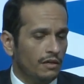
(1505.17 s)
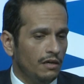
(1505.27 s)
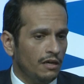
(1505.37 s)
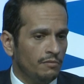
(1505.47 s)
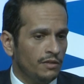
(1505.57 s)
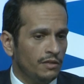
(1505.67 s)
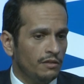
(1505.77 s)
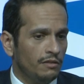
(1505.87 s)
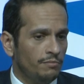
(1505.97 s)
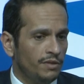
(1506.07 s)
I
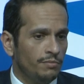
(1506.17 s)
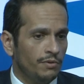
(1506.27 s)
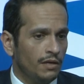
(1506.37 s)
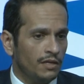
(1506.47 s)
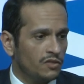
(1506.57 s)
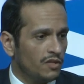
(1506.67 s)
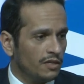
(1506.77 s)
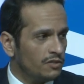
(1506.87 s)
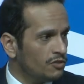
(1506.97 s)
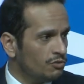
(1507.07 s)
mean, people has
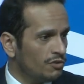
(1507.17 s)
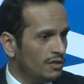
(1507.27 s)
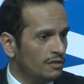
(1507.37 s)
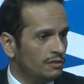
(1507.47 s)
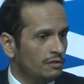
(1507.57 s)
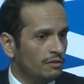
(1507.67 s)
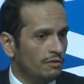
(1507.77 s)
access to the leader.